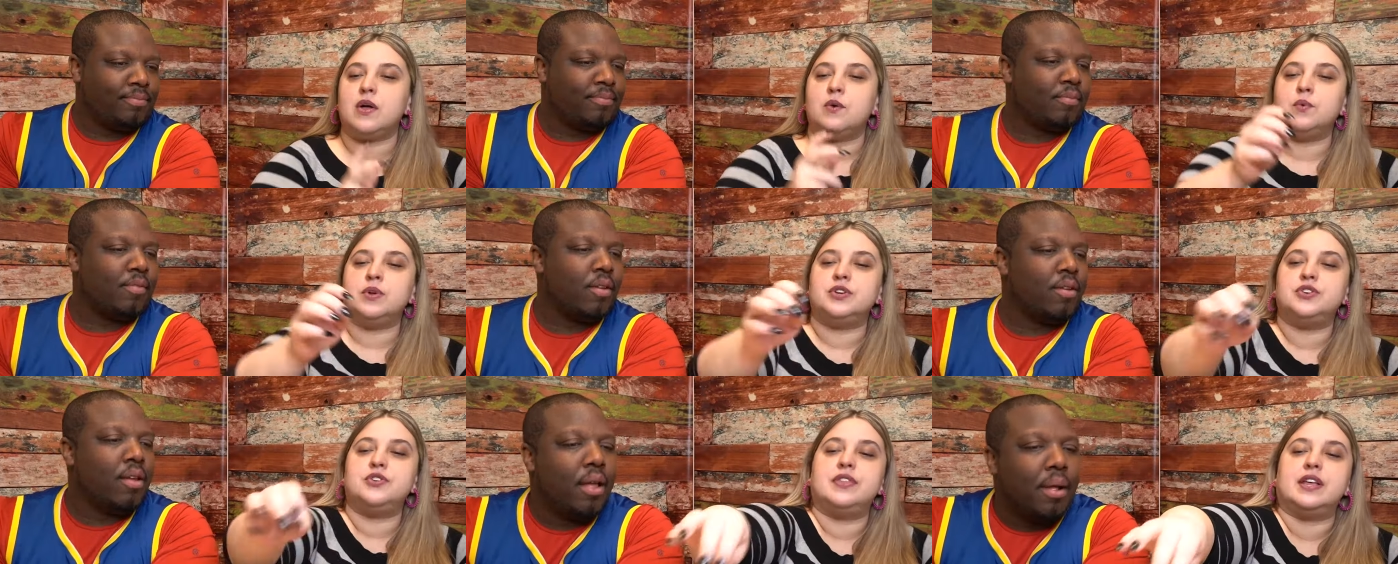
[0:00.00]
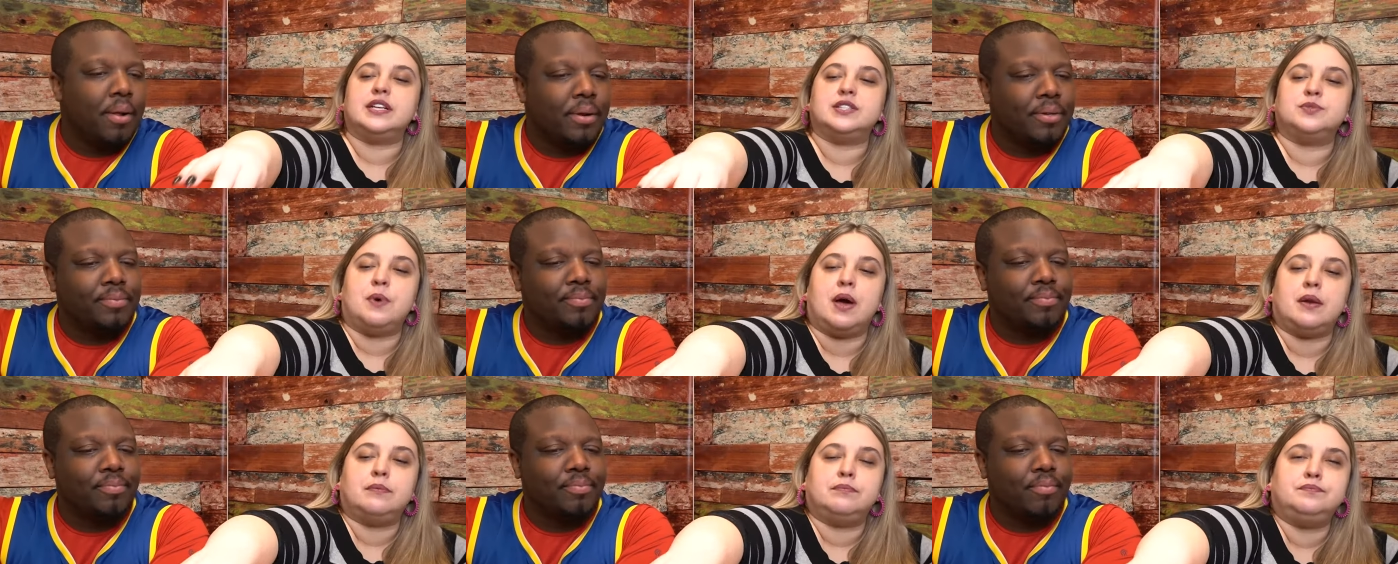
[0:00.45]
Speaker 1: We'll do
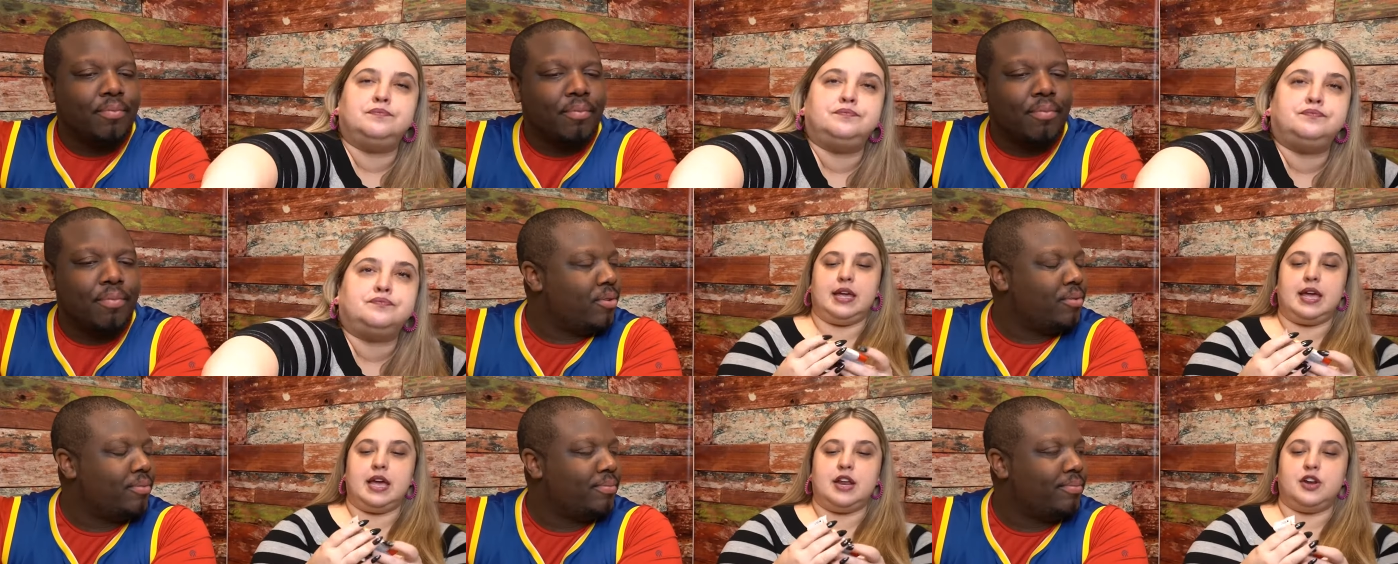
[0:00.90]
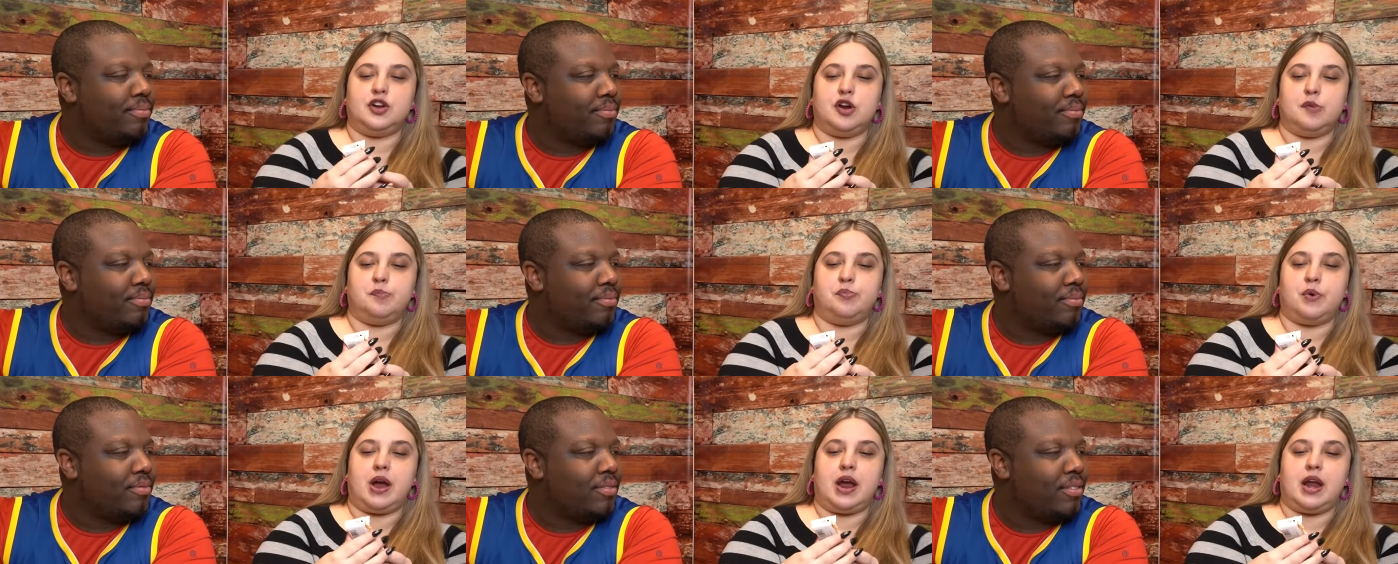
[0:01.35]
this one.
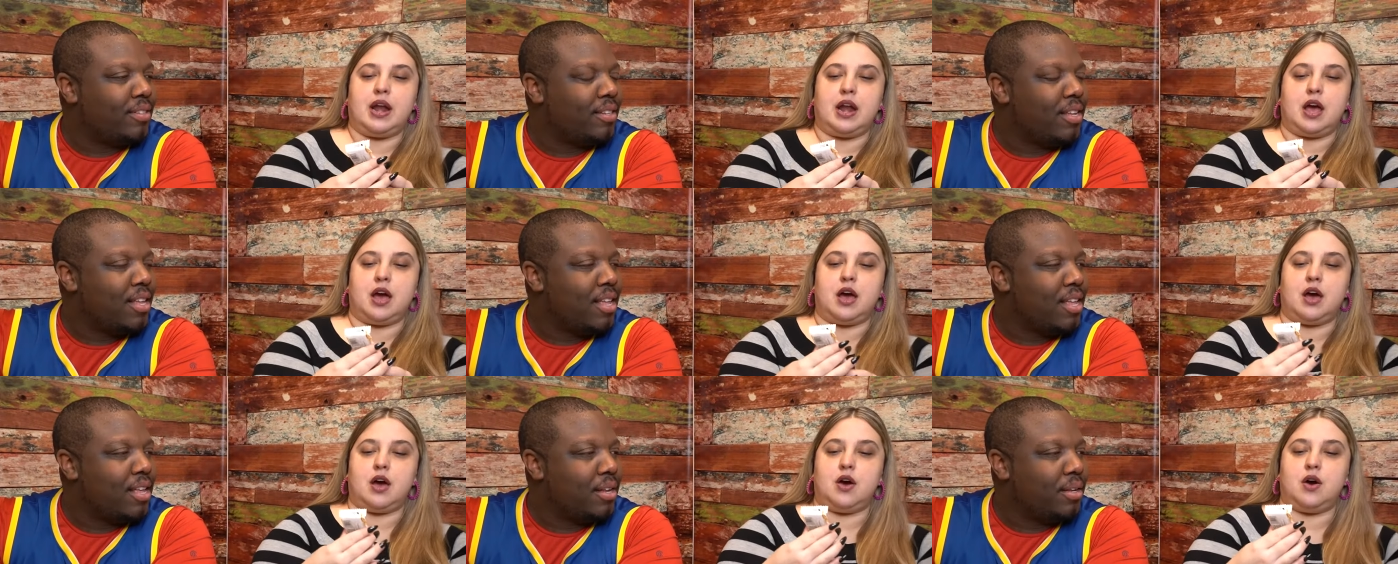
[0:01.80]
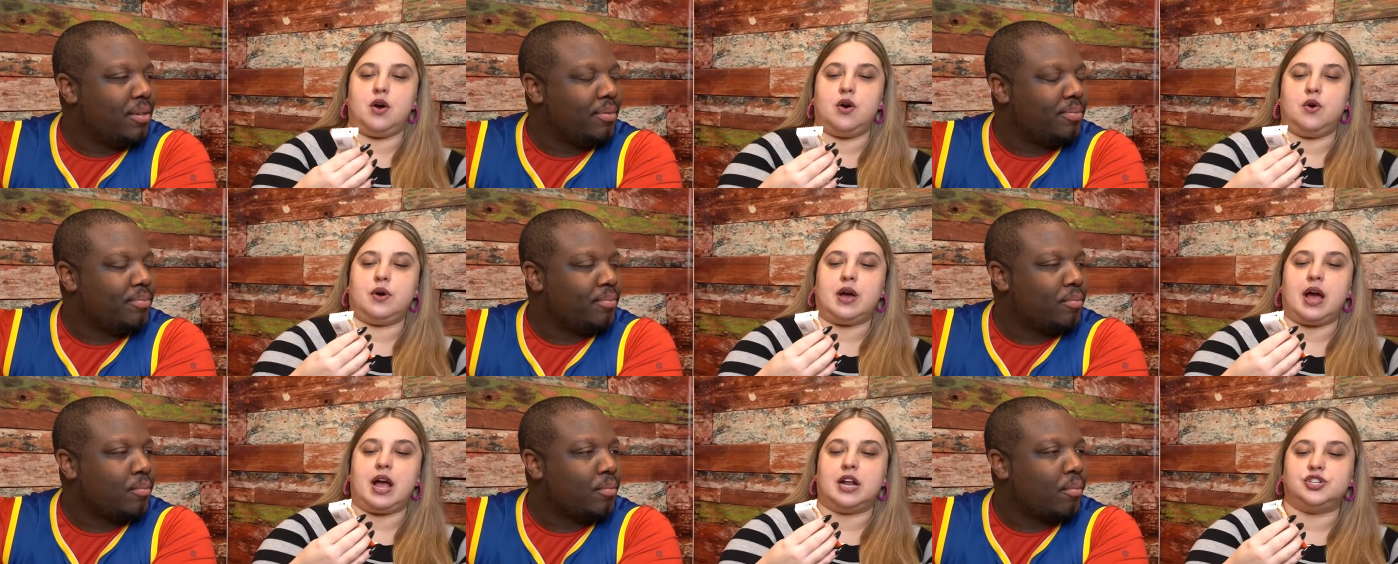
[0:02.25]
Kinder
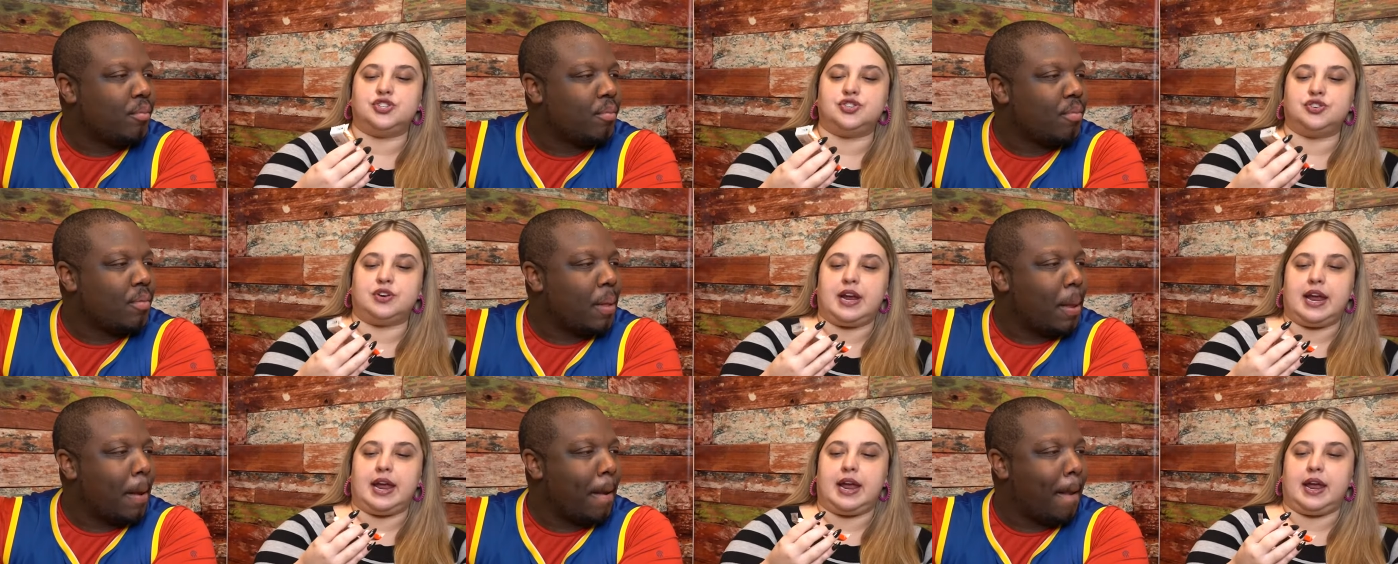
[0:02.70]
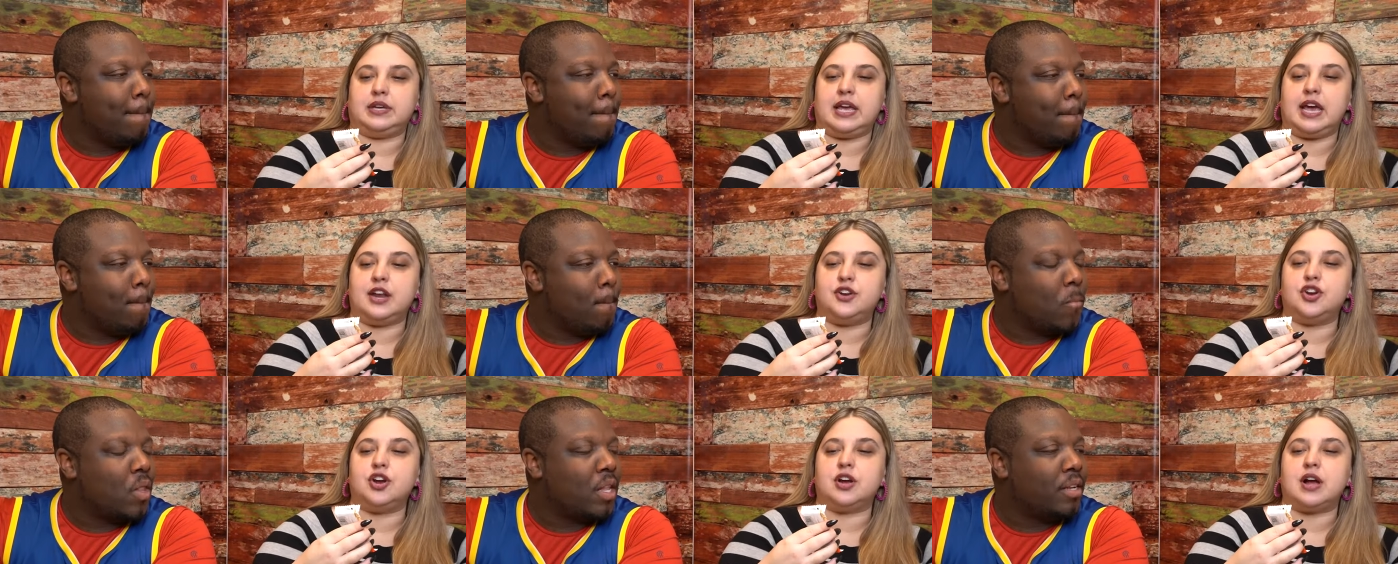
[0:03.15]
Bueno Country.
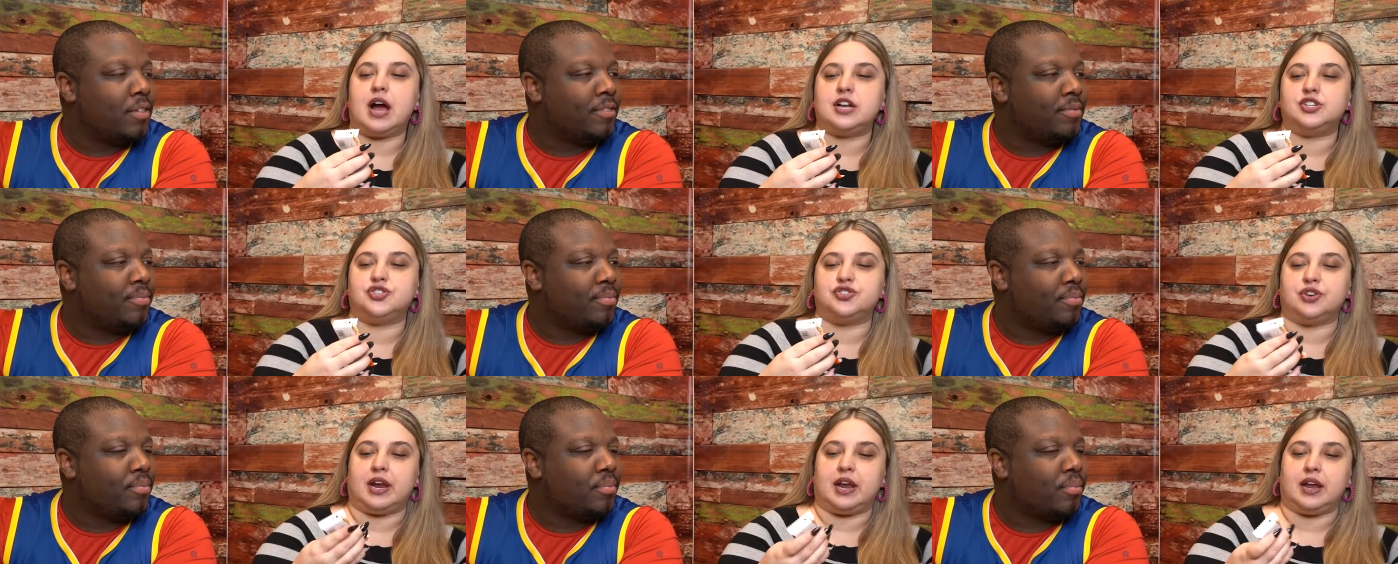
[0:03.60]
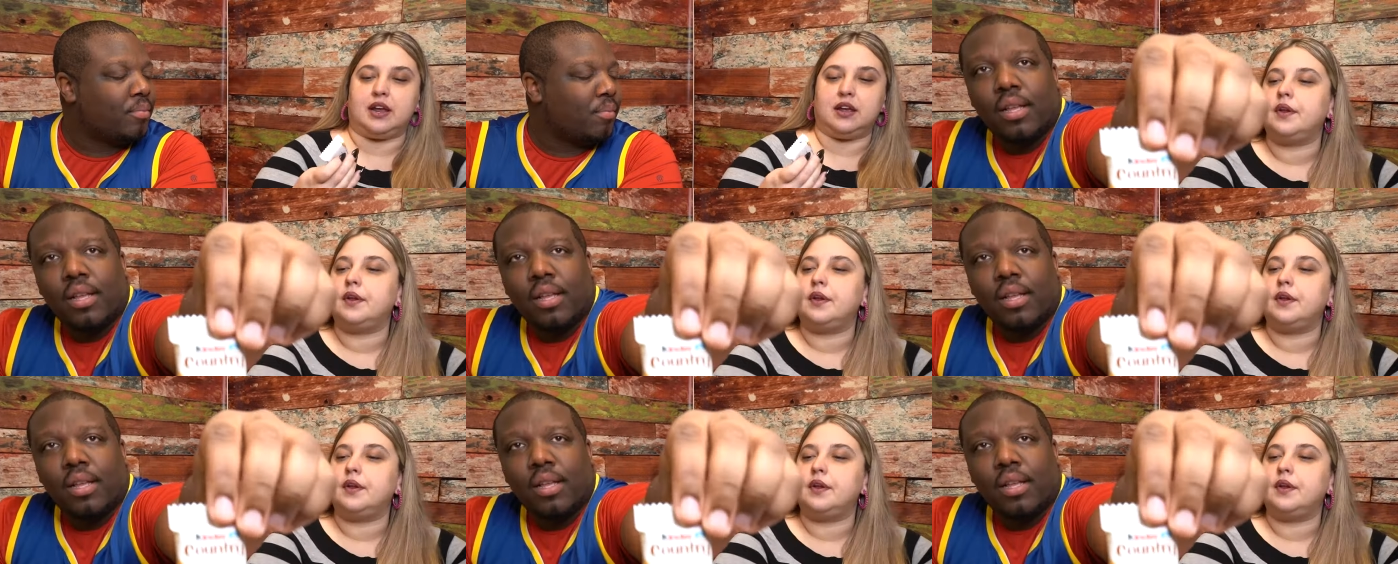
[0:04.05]
Kinder Country.